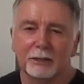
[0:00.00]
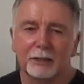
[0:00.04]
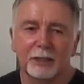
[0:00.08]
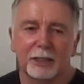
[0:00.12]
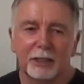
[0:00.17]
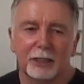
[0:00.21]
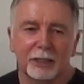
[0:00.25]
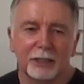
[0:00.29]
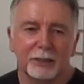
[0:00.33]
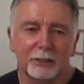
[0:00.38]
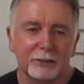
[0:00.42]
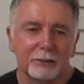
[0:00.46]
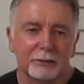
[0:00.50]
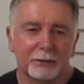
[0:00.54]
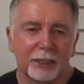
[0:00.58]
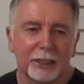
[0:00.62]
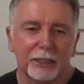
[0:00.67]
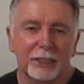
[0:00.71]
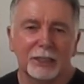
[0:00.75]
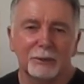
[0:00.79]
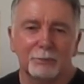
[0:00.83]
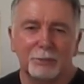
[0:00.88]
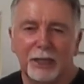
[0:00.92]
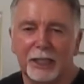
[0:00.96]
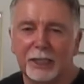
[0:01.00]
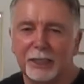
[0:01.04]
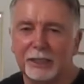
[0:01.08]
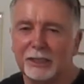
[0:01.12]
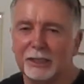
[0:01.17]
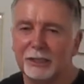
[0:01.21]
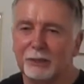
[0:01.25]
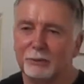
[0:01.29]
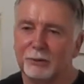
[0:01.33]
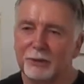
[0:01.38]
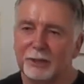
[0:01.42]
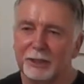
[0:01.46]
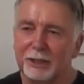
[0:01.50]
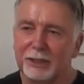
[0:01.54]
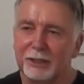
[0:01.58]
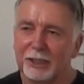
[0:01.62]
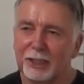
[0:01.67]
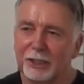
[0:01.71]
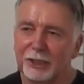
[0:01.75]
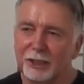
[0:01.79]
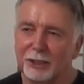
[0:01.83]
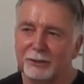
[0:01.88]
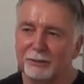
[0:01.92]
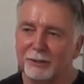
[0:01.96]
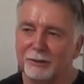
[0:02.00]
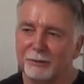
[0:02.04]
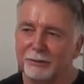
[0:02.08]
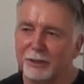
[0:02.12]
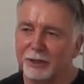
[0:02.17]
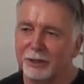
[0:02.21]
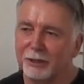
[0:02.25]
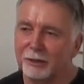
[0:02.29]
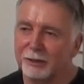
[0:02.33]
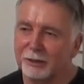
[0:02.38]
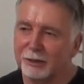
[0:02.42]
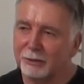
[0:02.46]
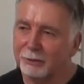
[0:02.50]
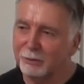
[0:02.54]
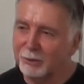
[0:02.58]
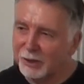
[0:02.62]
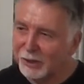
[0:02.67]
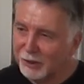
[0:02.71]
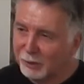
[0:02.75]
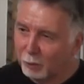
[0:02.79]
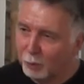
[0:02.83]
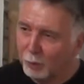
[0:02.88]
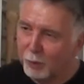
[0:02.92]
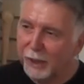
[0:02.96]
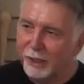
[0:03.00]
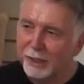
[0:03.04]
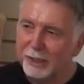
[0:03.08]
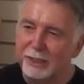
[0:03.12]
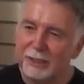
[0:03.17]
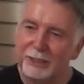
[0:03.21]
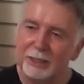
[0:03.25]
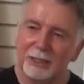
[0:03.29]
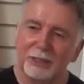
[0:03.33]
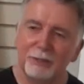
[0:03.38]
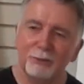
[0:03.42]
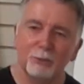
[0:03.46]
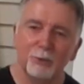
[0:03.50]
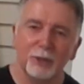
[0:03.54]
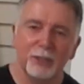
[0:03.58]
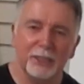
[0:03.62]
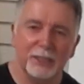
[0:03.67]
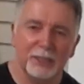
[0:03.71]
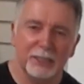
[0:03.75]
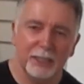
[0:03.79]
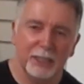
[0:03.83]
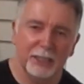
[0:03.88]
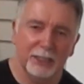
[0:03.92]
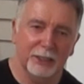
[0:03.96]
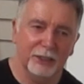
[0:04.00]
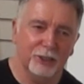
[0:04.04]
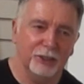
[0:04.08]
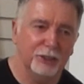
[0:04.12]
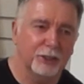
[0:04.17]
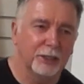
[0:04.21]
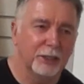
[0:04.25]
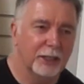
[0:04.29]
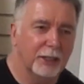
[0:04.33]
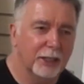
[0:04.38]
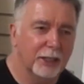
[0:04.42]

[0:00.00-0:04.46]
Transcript: I can paint it with the touch of a finger, just one touch,